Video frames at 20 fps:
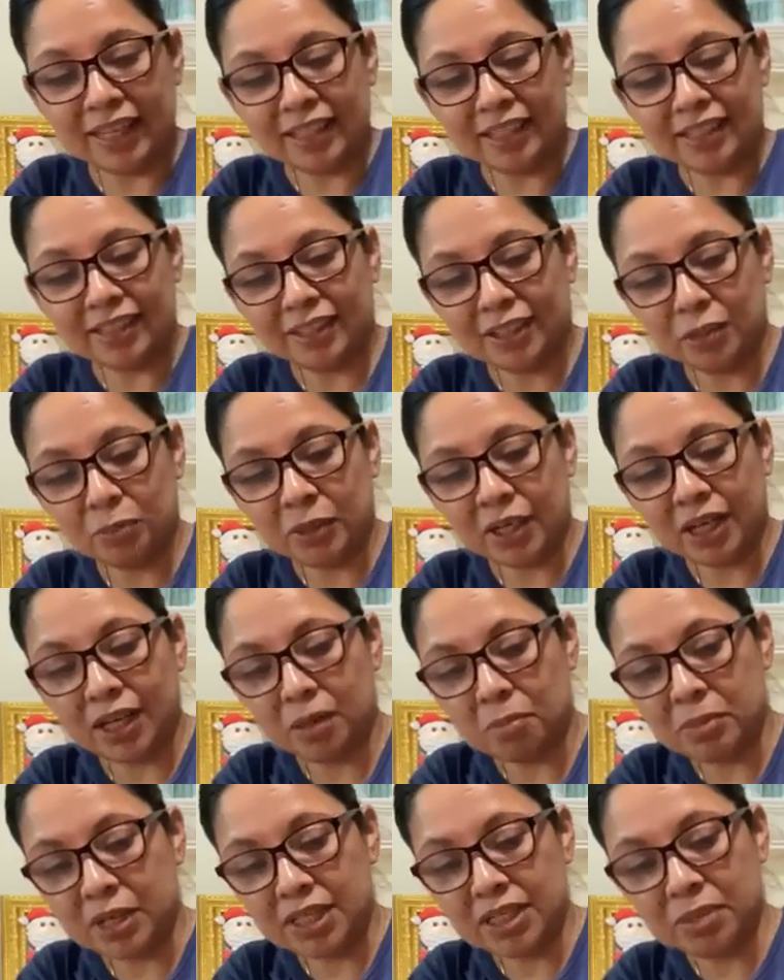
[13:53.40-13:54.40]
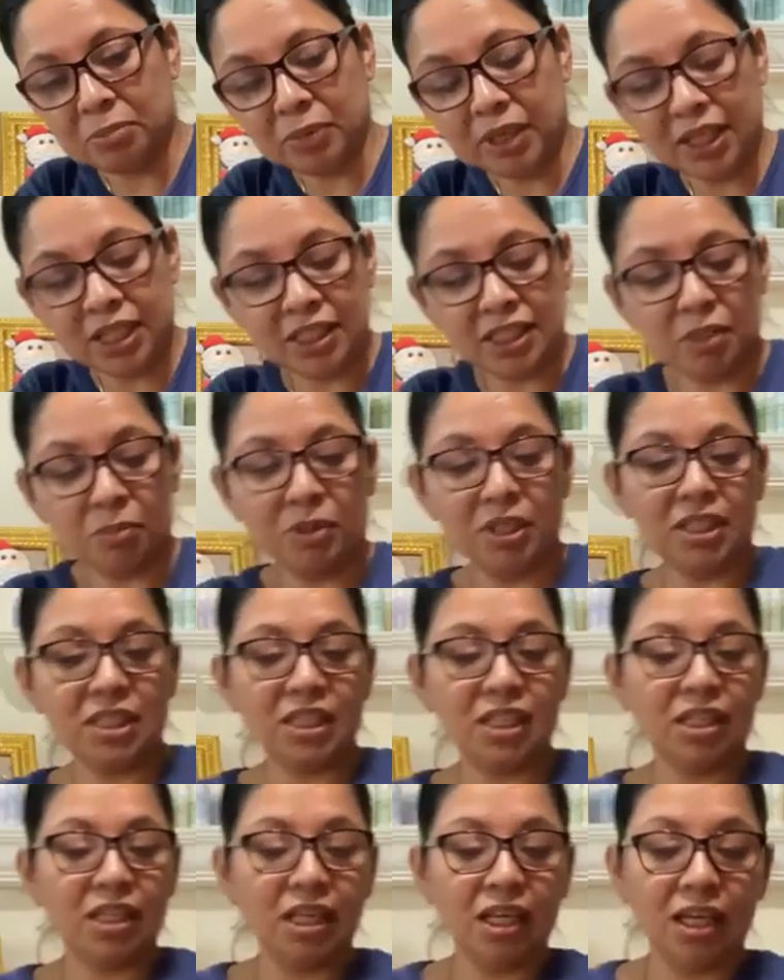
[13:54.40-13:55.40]
I talking about hot mess. I'm getting some of
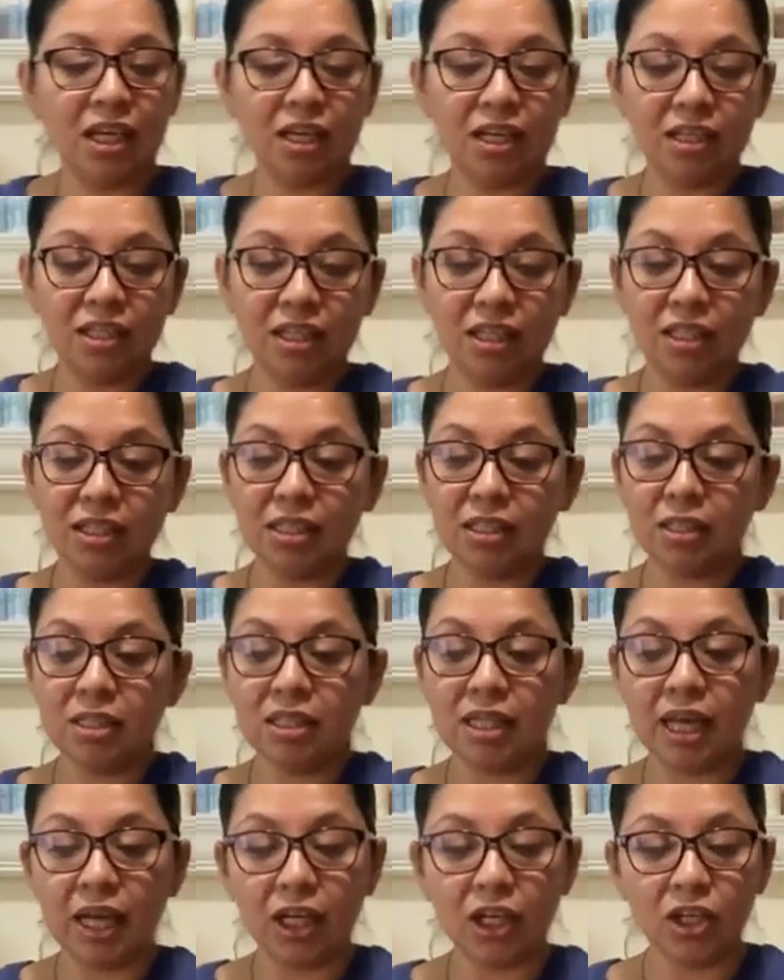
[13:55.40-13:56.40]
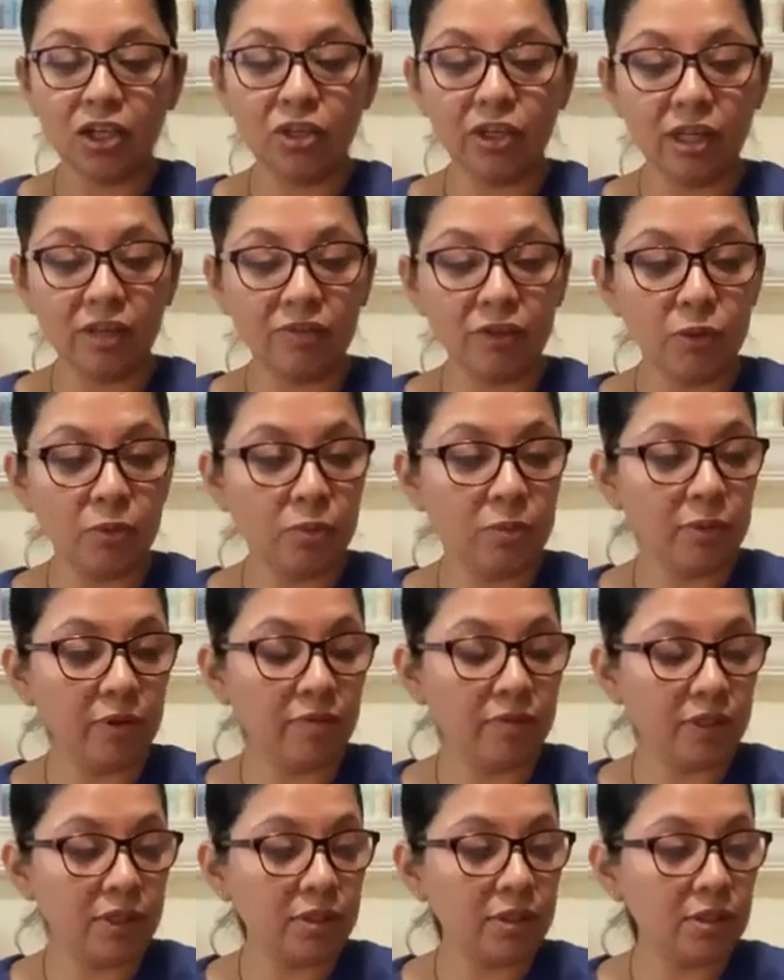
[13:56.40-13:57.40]
this ink. This is not good if
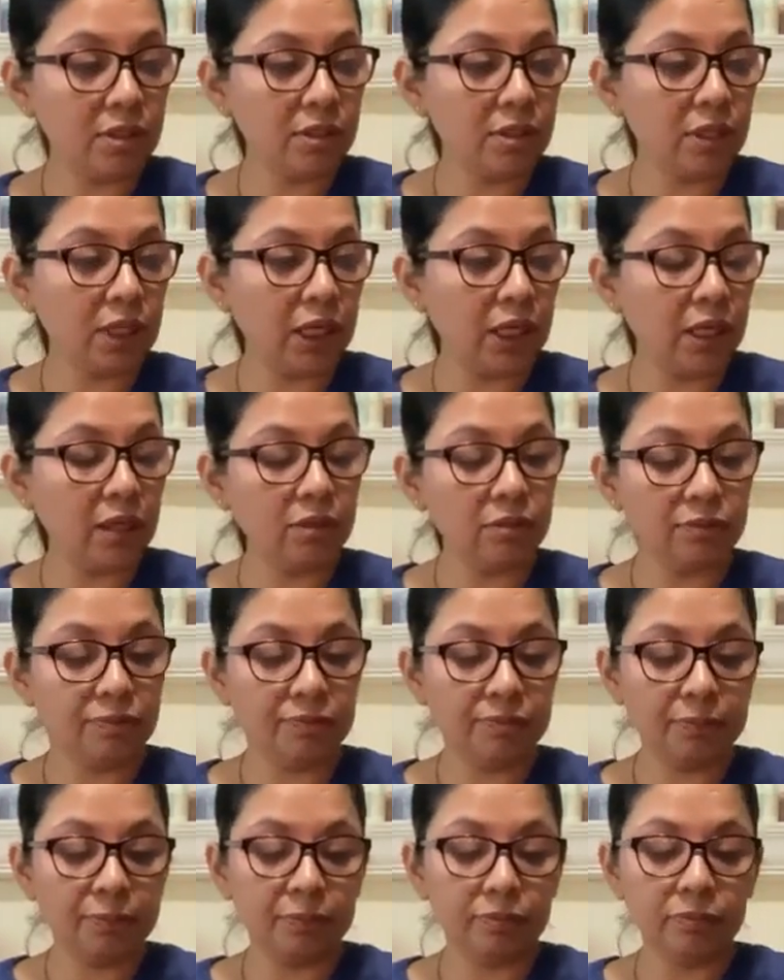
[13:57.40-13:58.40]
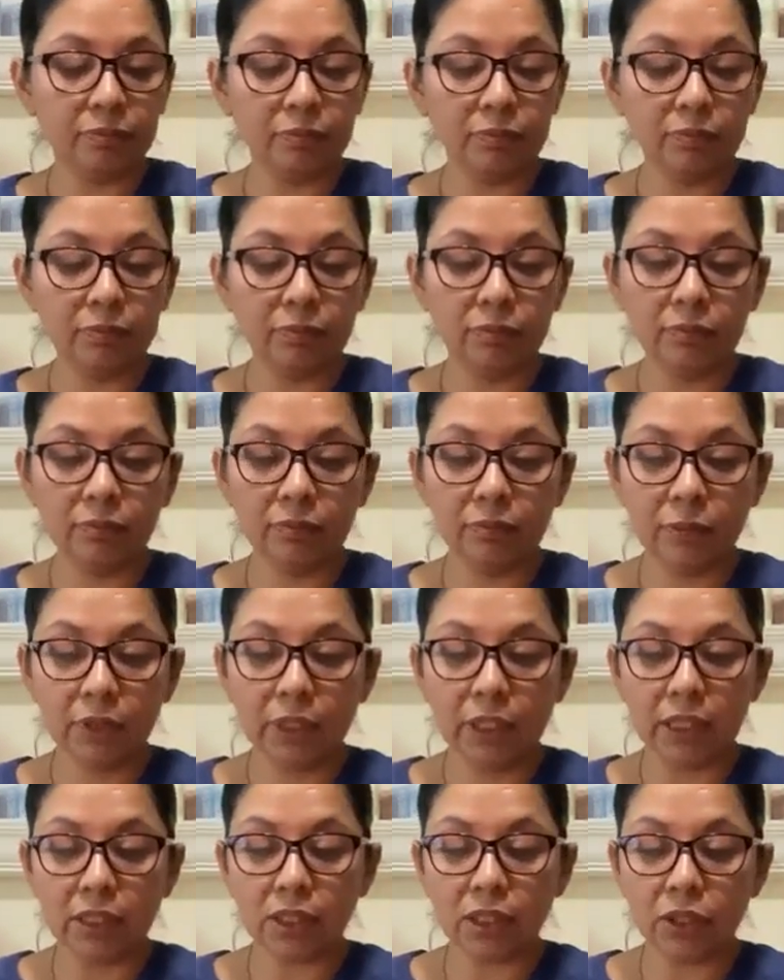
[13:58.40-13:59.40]
this ink
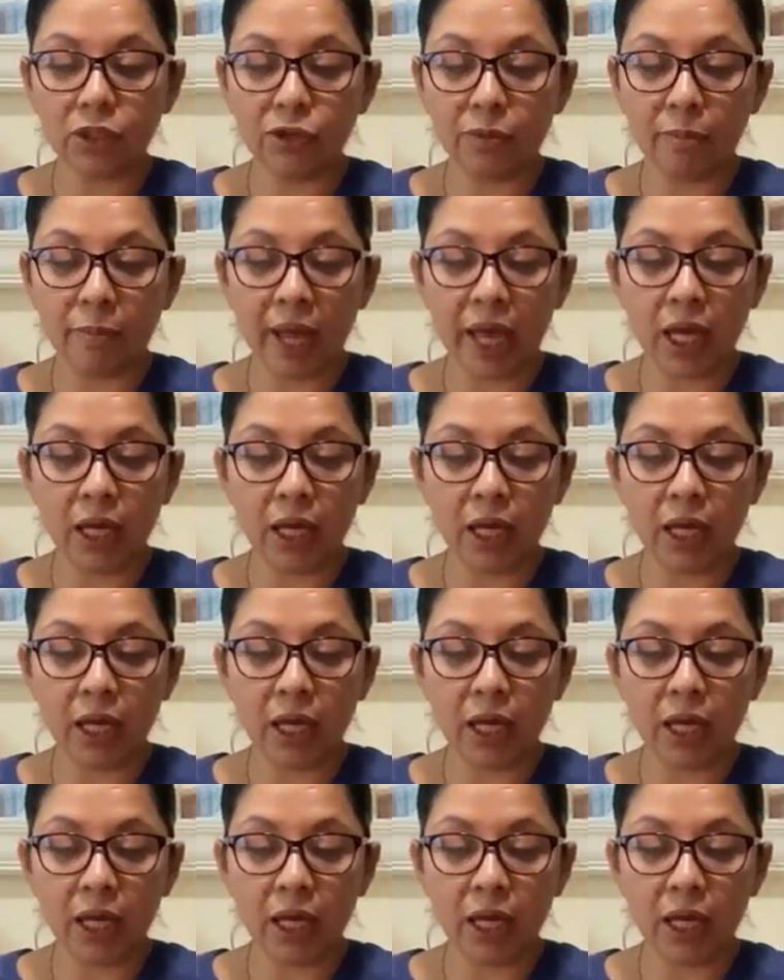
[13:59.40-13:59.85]
gets on your